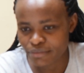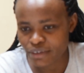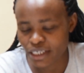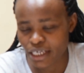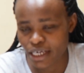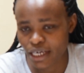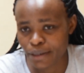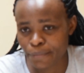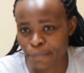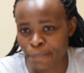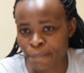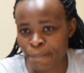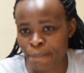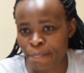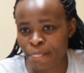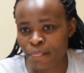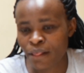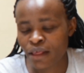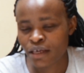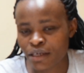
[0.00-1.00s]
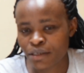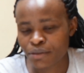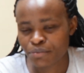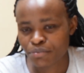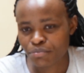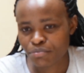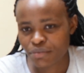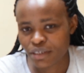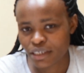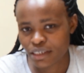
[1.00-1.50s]
Yeah.
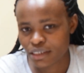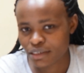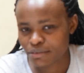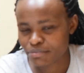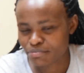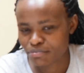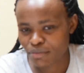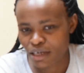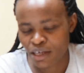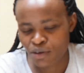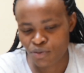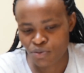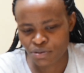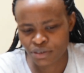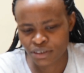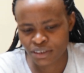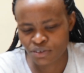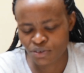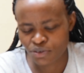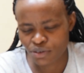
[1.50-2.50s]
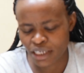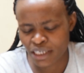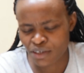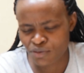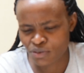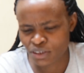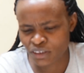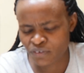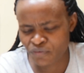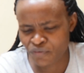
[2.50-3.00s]
Then I
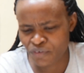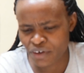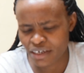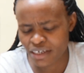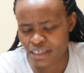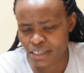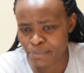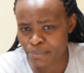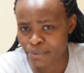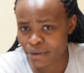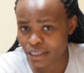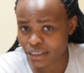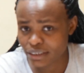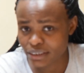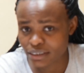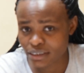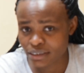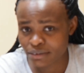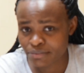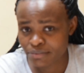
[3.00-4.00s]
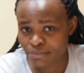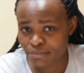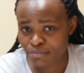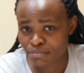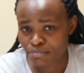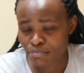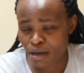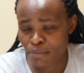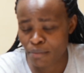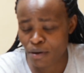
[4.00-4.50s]
was very depressed
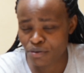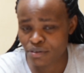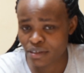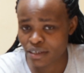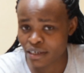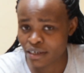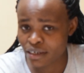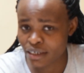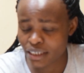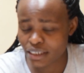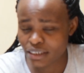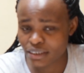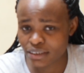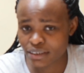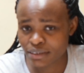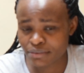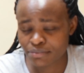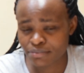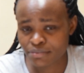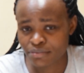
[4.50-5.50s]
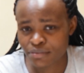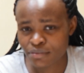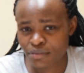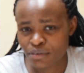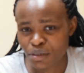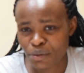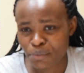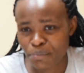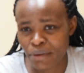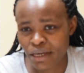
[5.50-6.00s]
mm-hmm. about the grades,
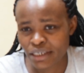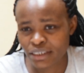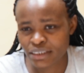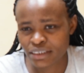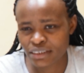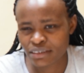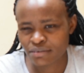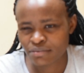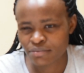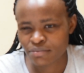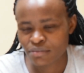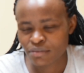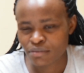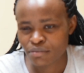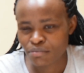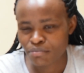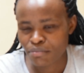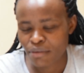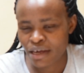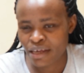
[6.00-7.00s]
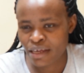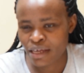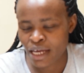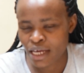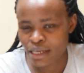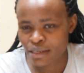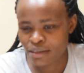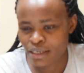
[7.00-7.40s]
but I had